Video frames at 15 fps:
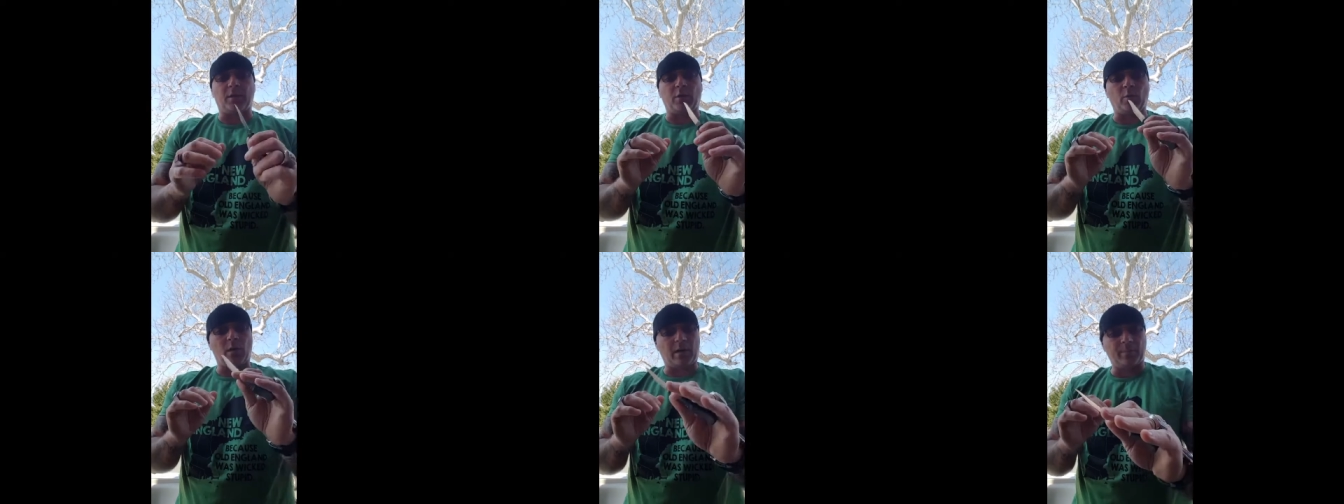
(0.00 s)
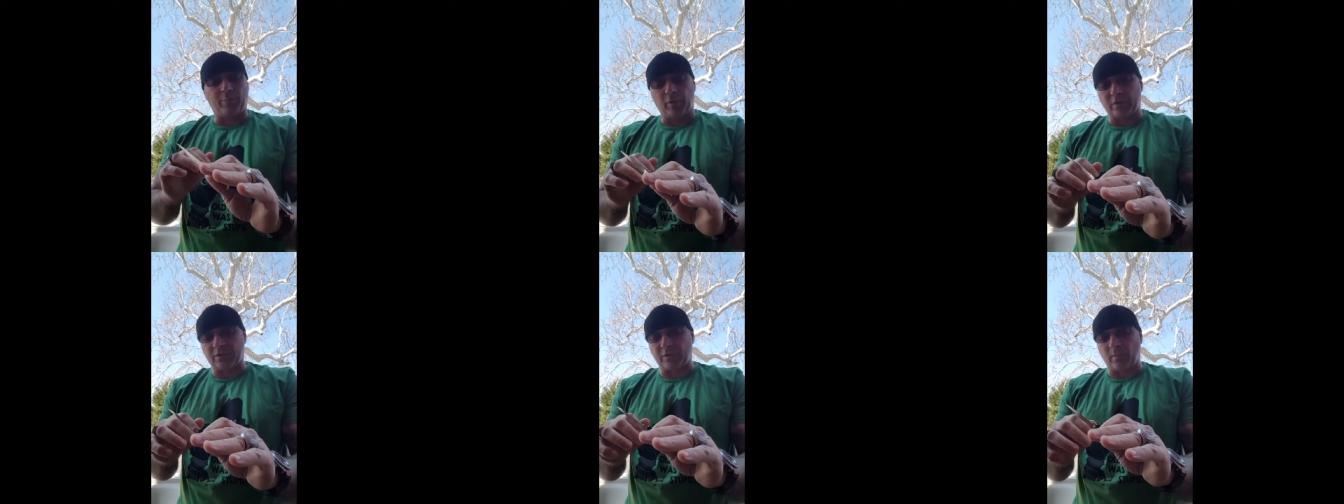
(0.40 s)
and you want
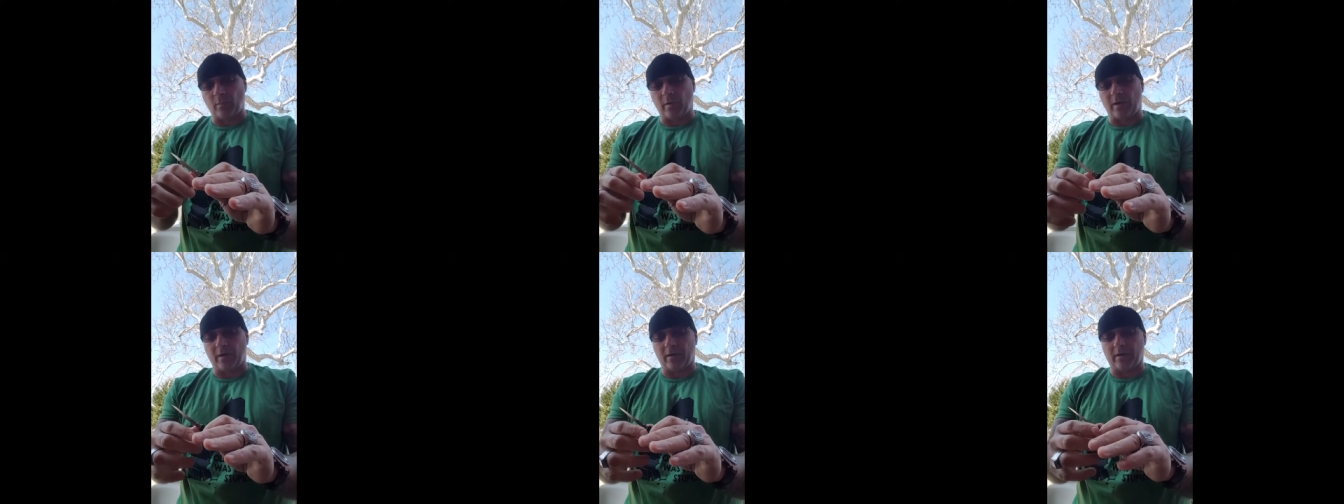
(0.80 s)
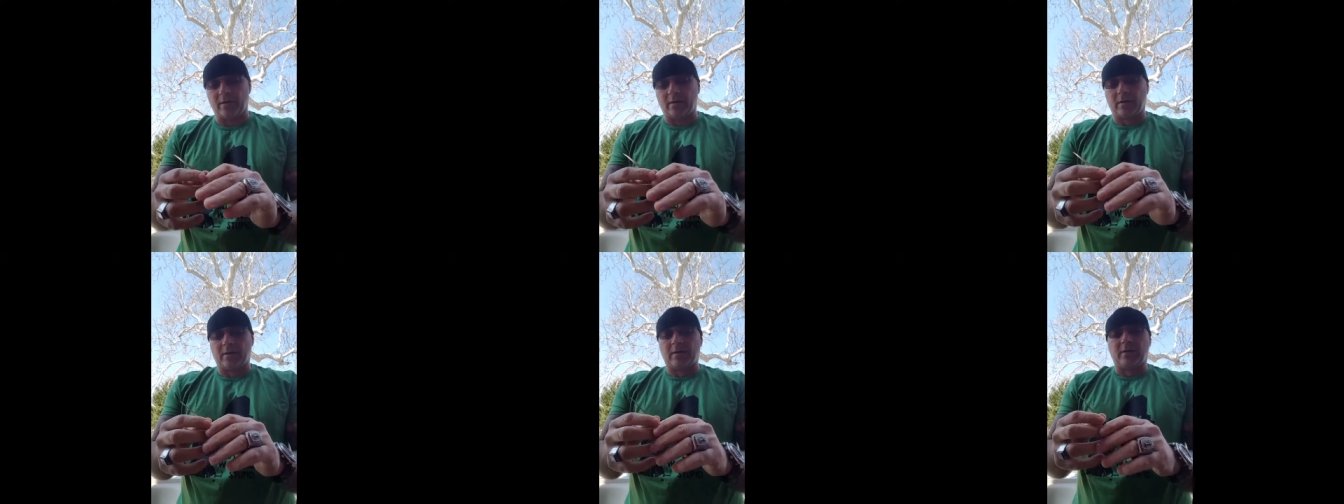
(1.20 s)
to put somewhere,
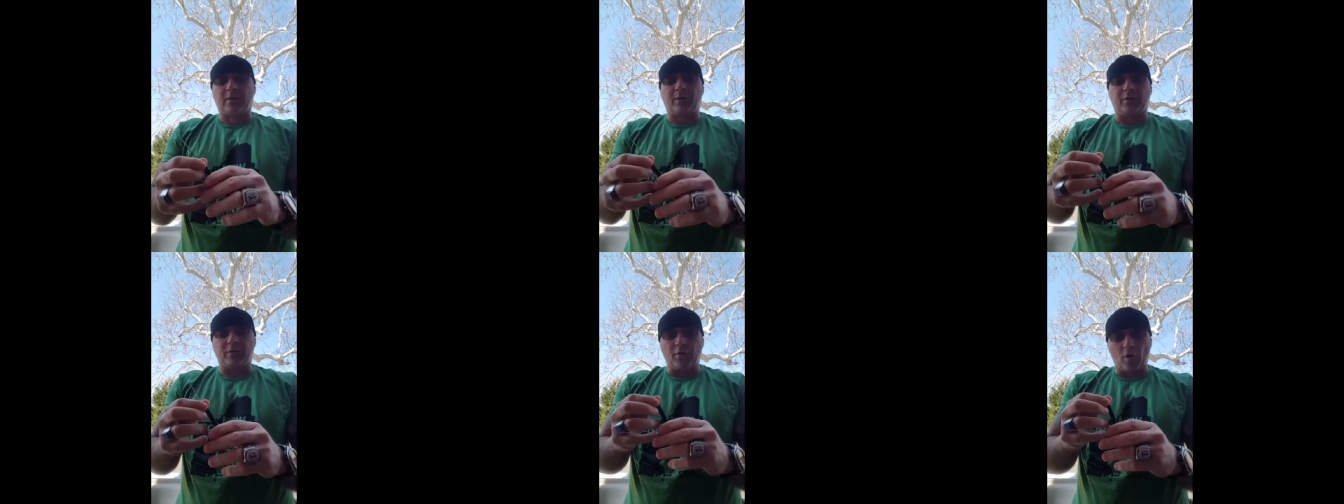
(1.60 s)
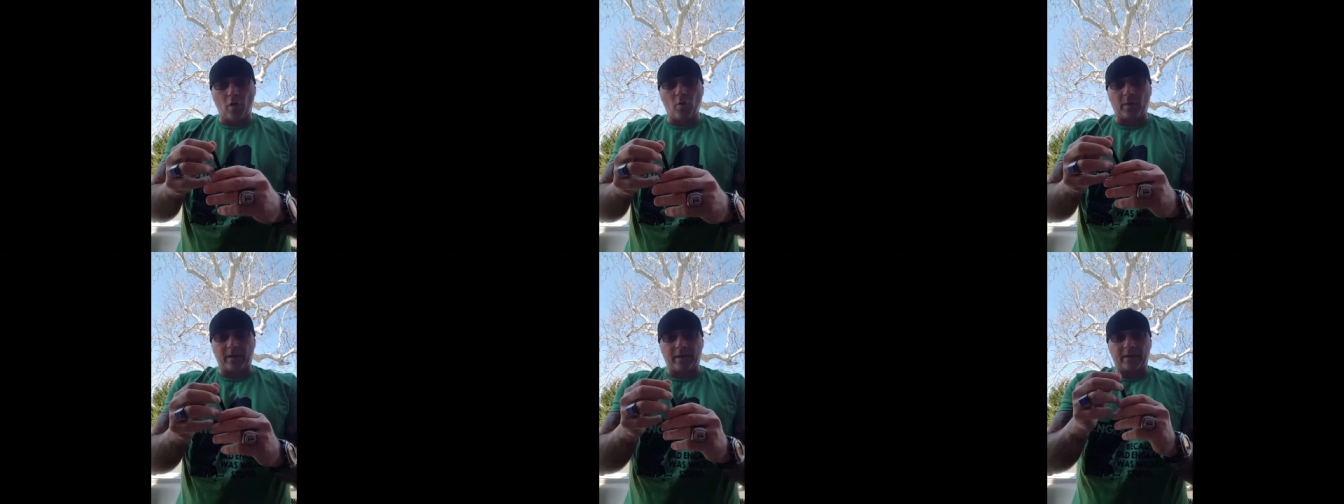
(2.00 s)

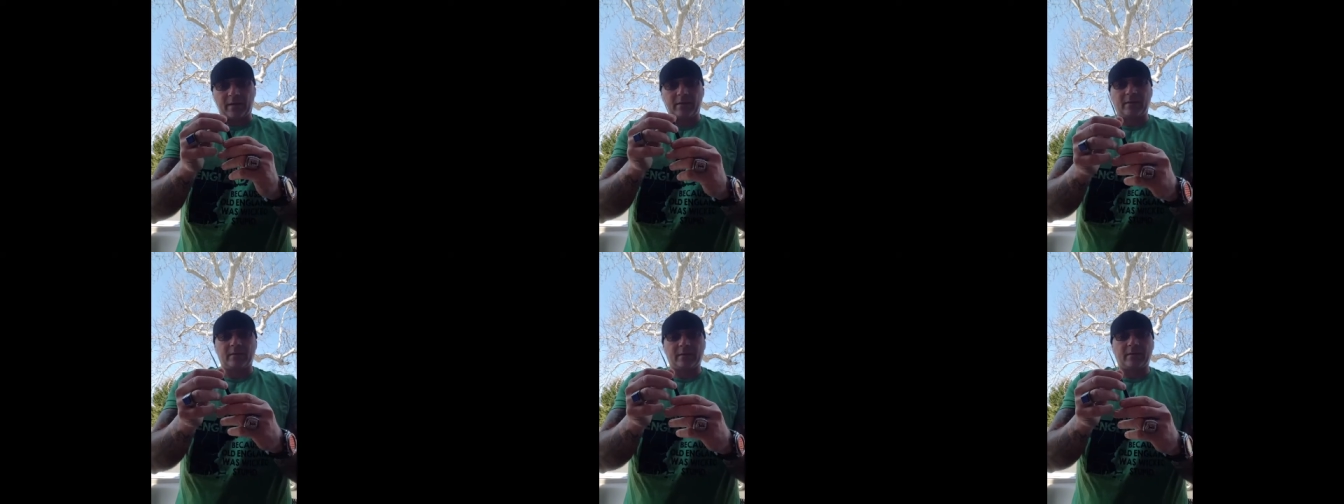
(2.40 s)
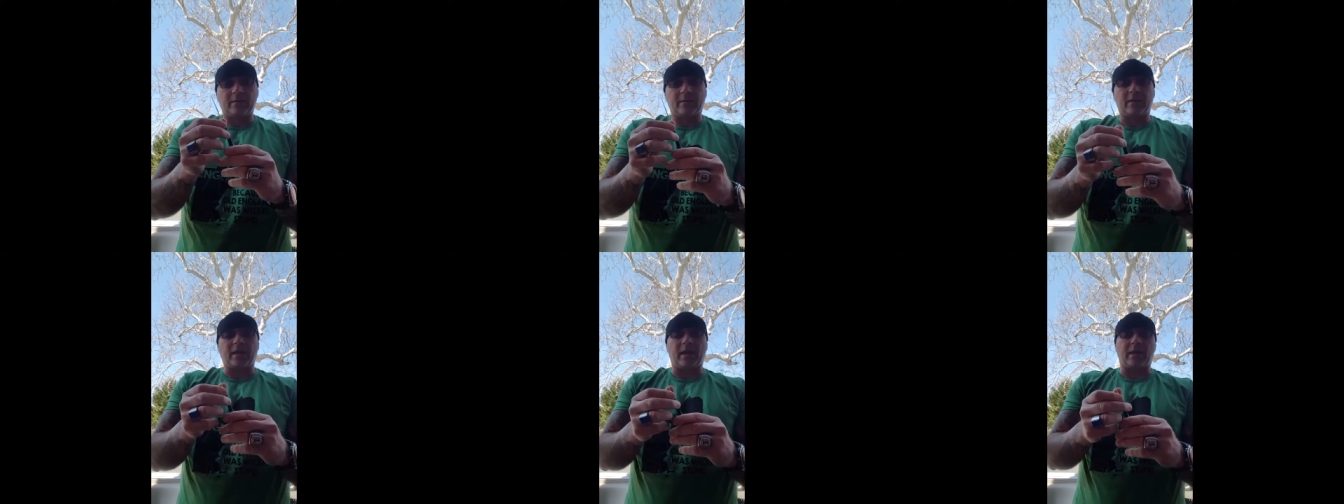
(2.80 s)
knowing
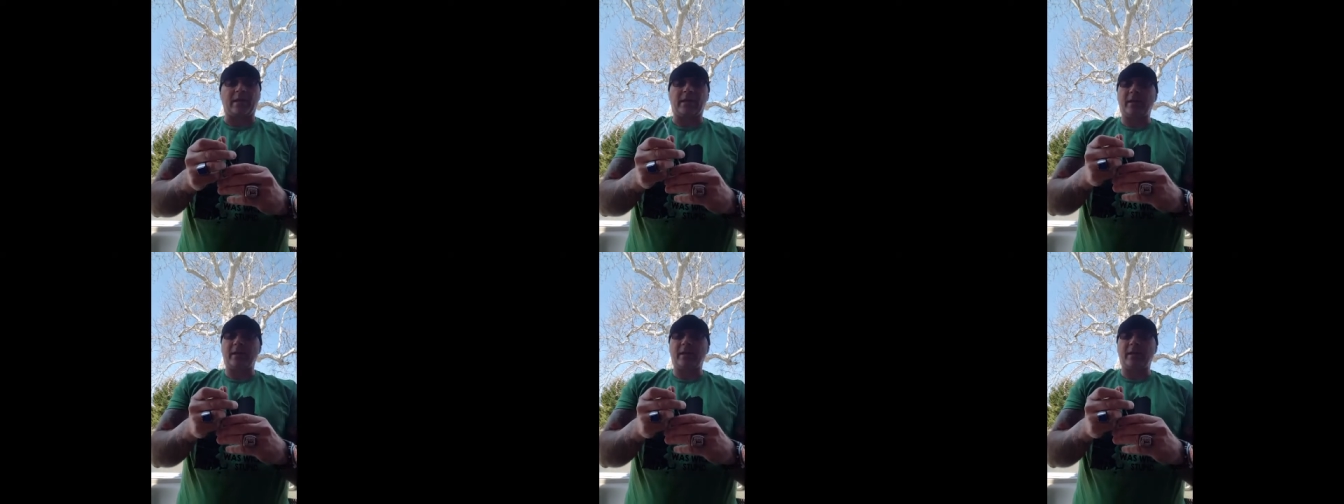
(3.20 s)
that